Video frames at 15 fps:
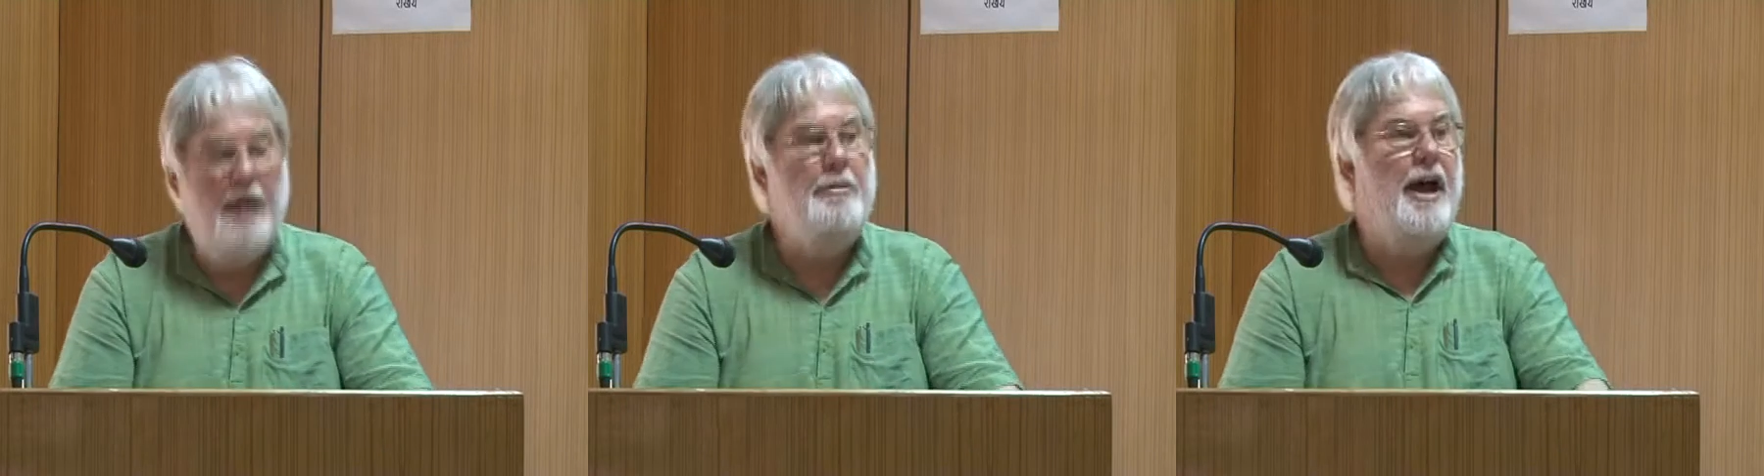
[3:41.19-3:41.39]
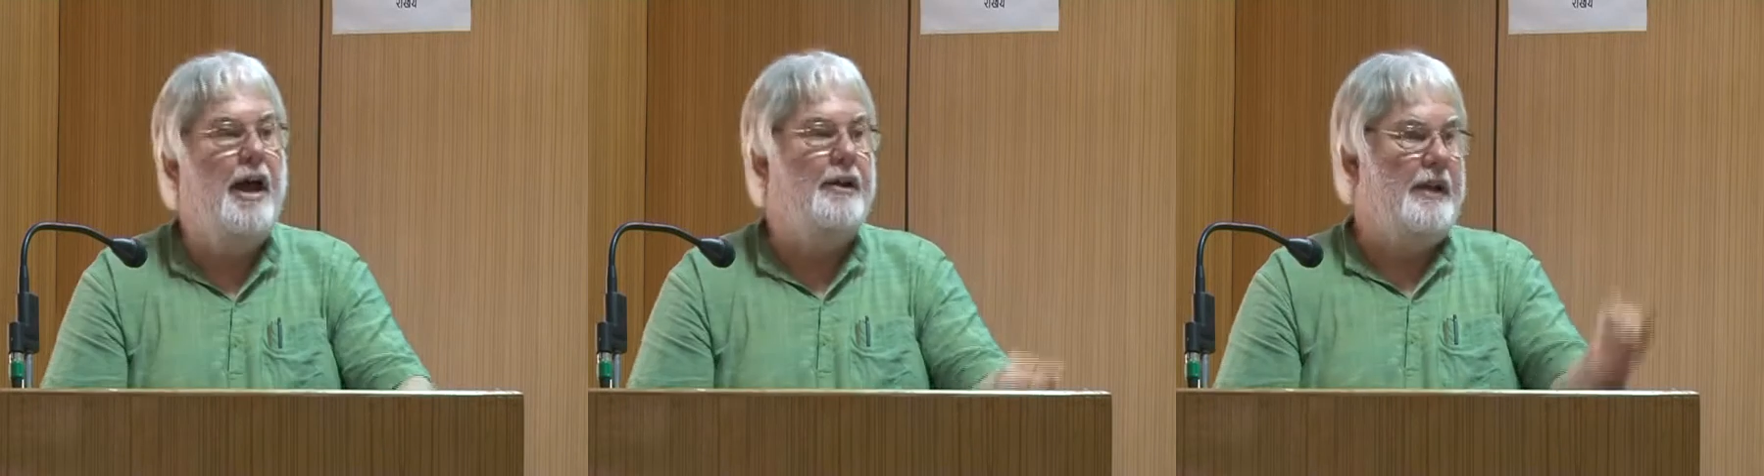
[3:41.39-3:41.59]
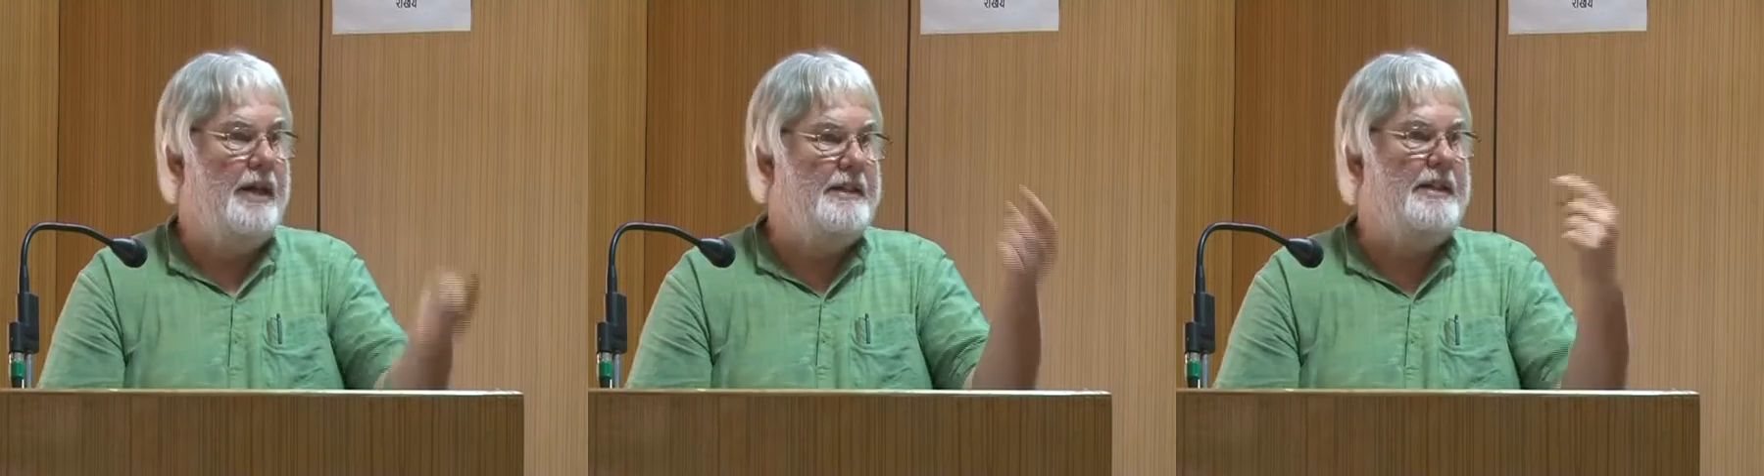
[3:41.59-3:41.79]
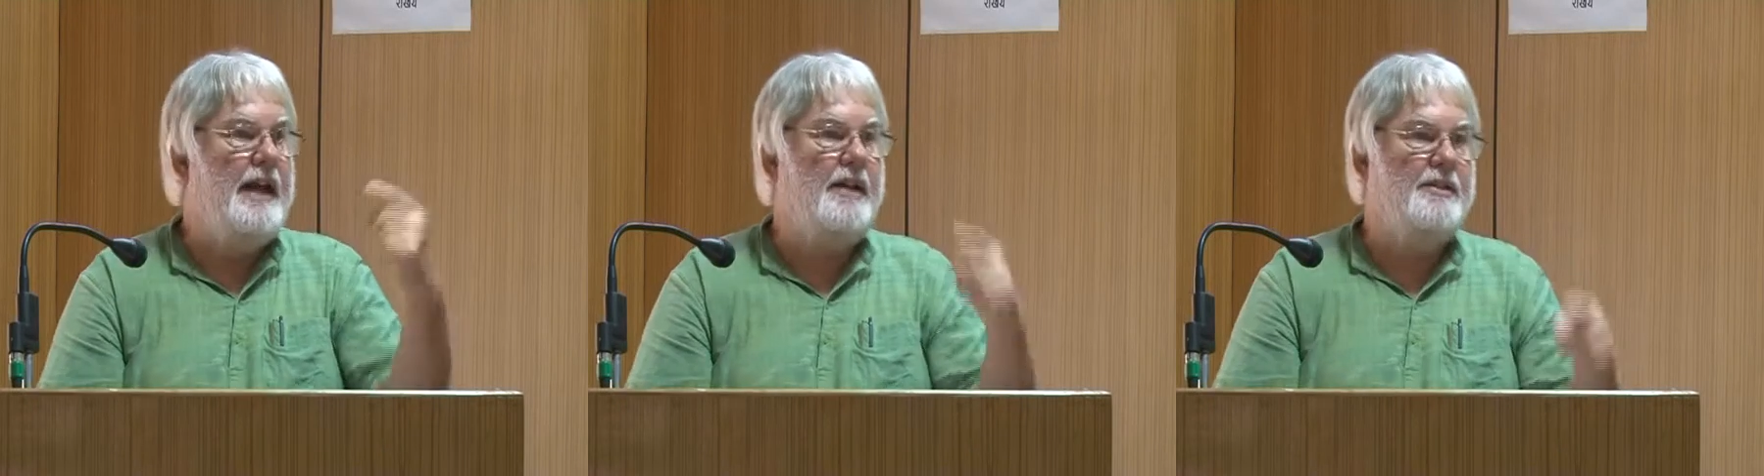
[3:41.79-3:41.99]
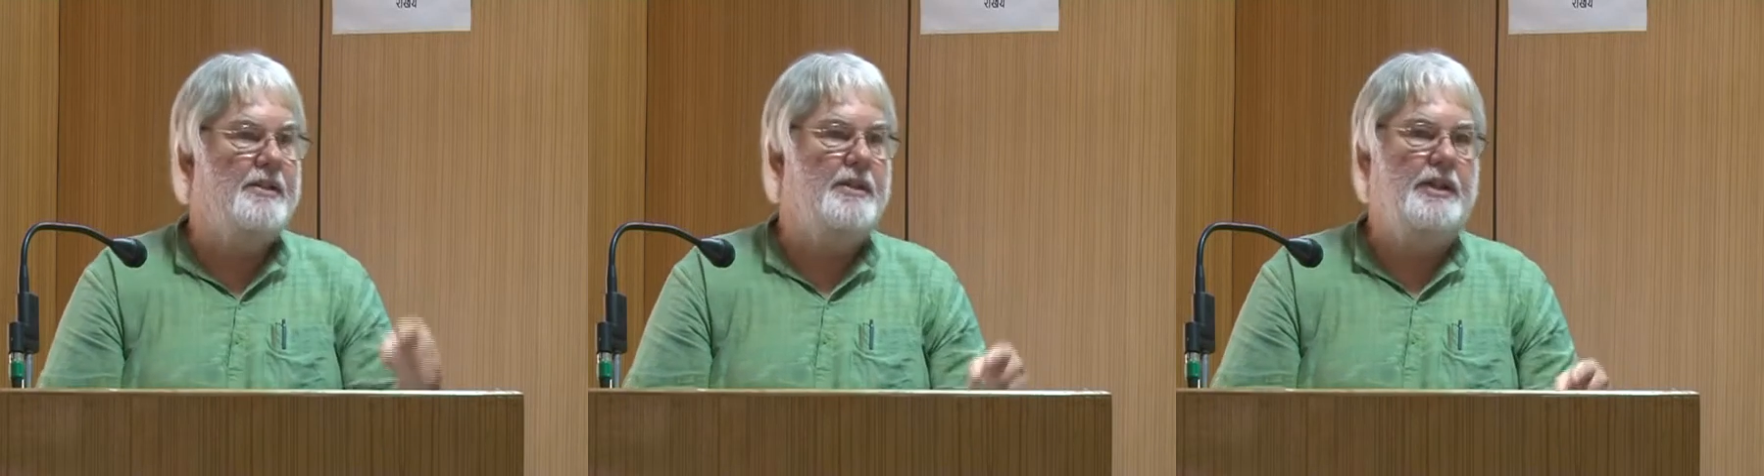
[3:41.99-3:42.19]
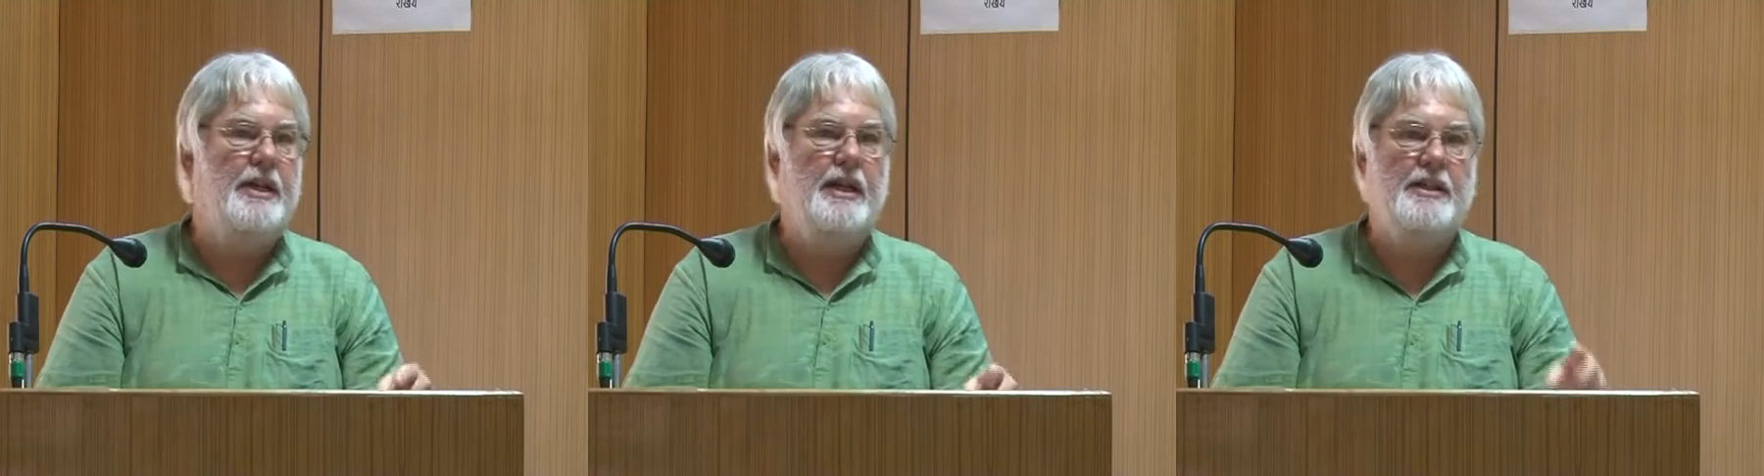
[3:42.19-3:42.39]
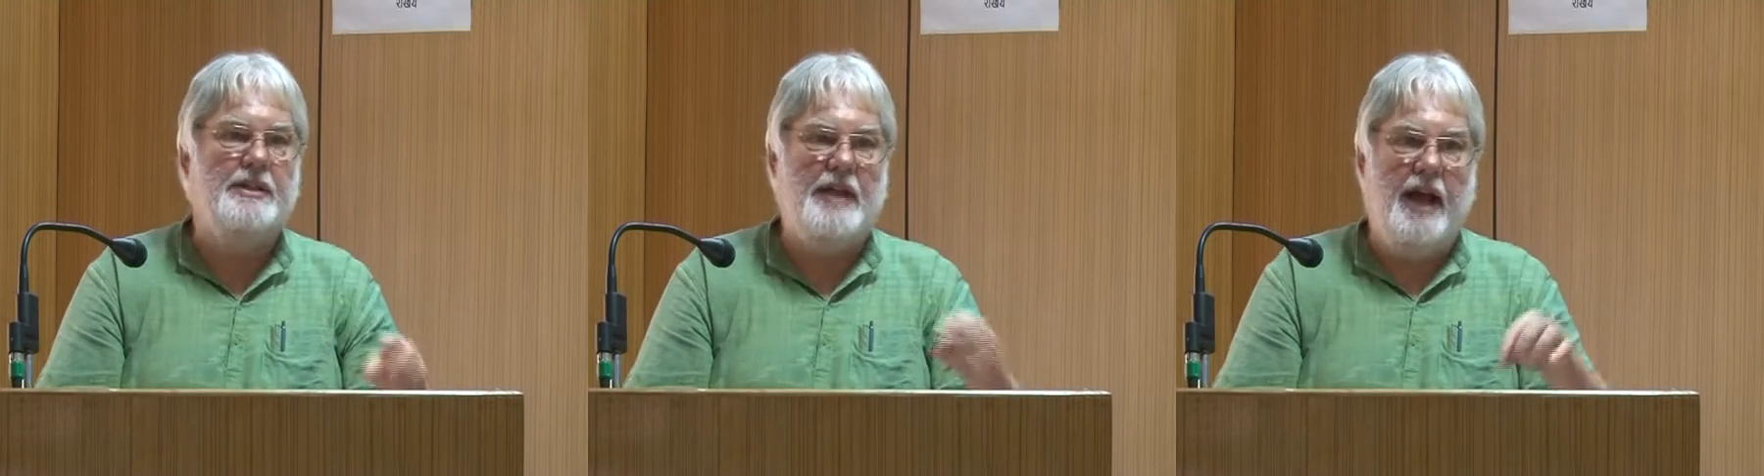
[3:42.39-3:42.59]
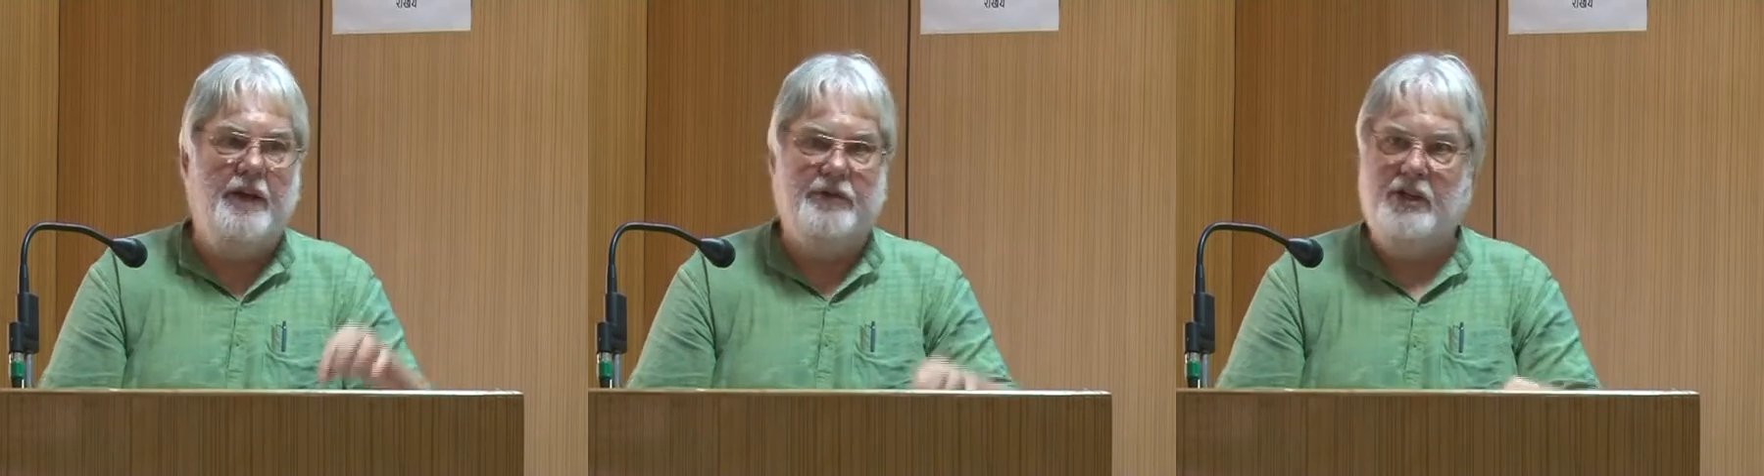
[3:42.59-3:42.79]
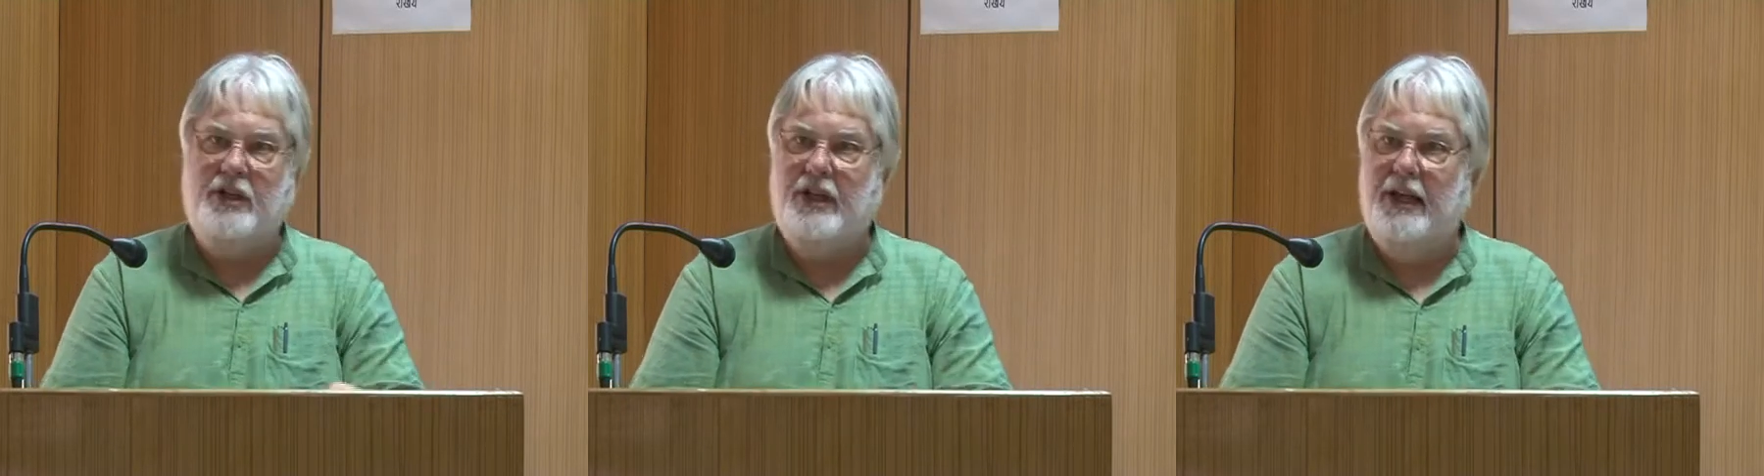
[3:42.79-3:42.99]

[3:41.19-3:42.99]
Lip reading: about a dozen years after